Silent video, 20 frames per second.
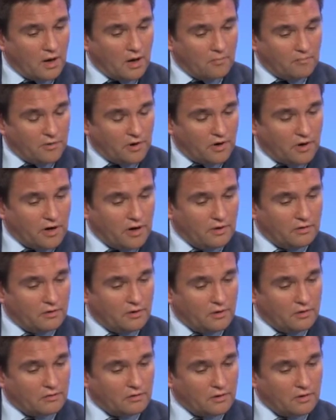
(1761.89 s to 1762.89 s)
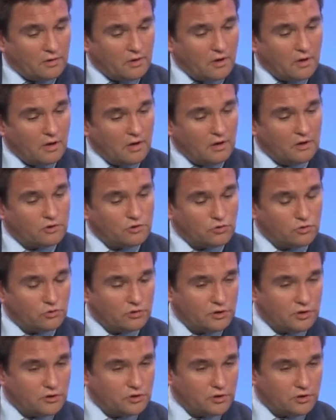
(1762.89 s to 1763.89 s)
behind it is to
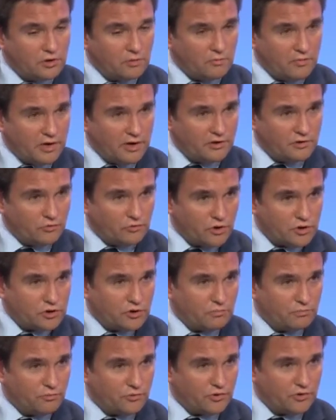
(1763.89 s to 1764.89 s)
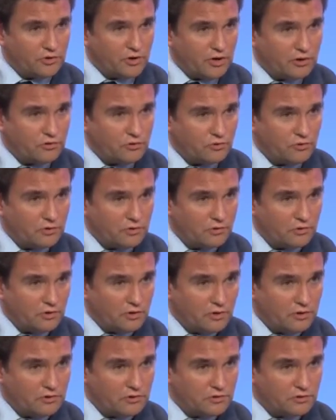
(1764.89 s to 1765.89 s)
legitimize Russian protectorate,
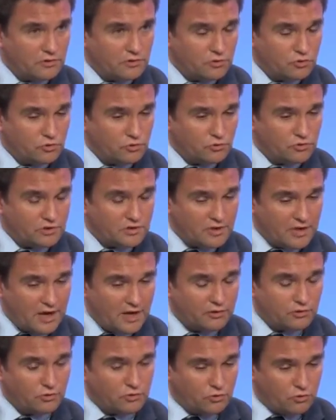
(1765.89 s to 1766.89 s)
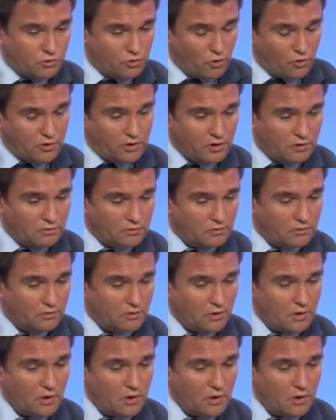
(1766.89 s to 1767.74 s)
is to start talking